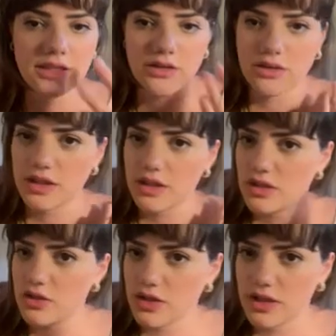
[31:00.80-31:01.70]

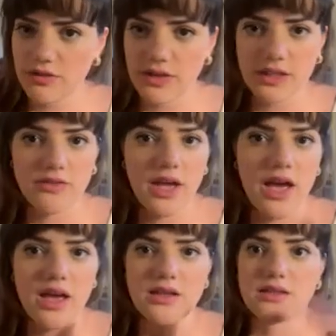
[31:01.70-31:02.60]
you're giving
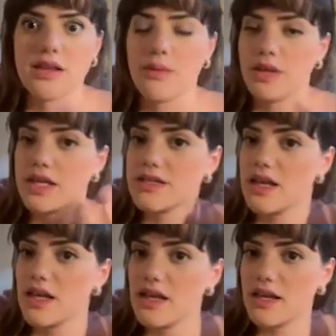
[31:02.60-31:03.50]
advice, because
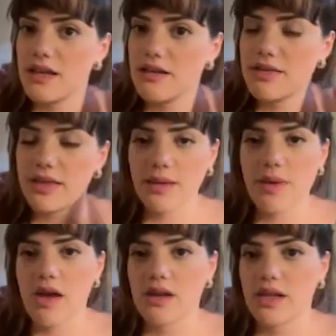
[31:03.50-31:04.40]
think
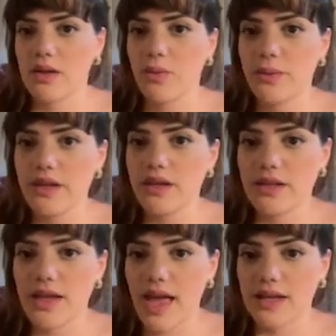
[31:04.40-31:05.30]
about it, like we in
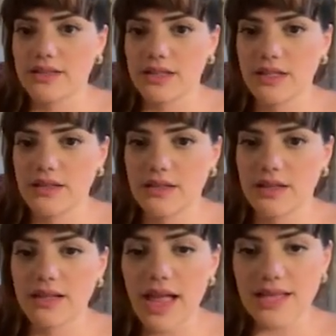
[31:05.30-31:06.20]
the acting
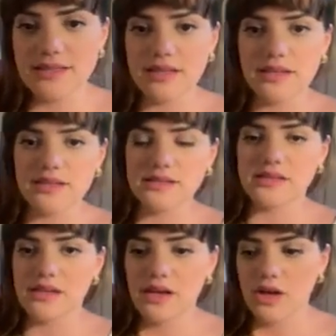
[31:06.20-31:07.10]

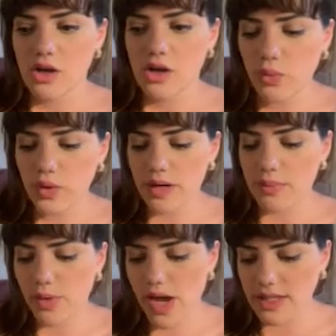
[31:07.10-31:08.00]
classes, we're
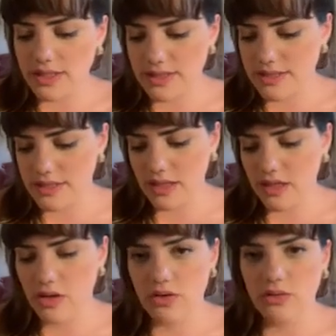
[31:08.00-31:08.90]
practicing
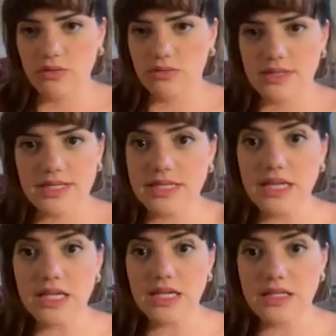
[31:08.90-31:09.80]
our
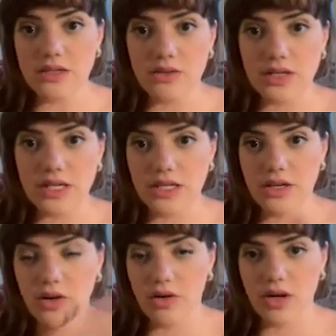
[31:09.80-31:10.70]
scene or,
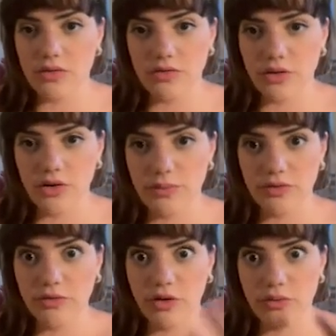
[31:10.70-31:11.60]

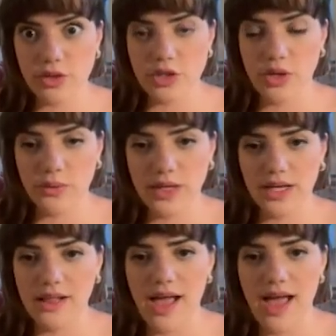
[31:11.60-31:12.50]
before we show it in
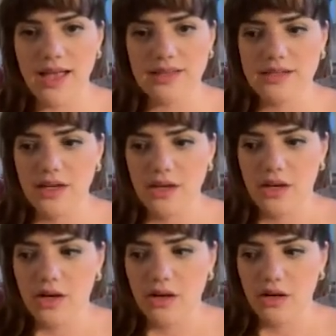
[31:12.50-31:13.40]
class,
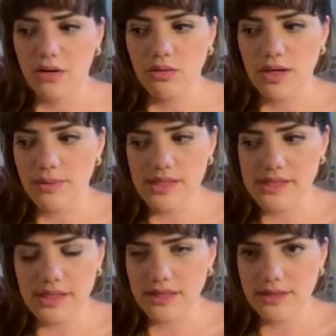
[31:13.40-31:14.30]
we're
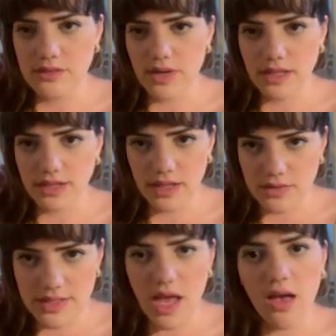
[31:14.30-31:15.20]
basically directing
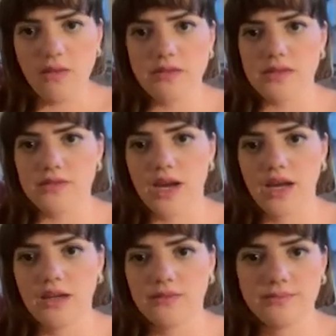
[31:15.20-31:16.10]
ourselves, right?